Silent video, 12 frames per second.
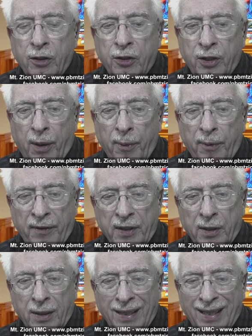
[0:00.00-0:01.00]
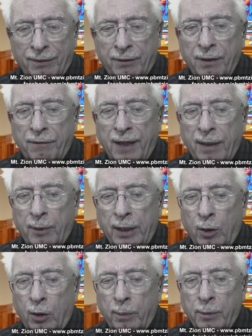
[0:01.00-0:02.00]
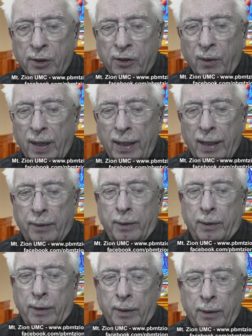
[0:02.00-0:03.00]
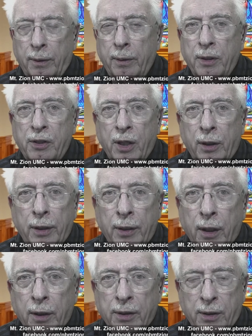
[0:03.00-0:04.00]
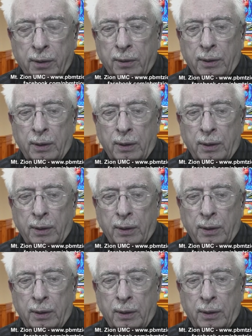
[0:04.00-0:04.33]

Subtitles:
Some of us left the family home to strike out on our own as young adults.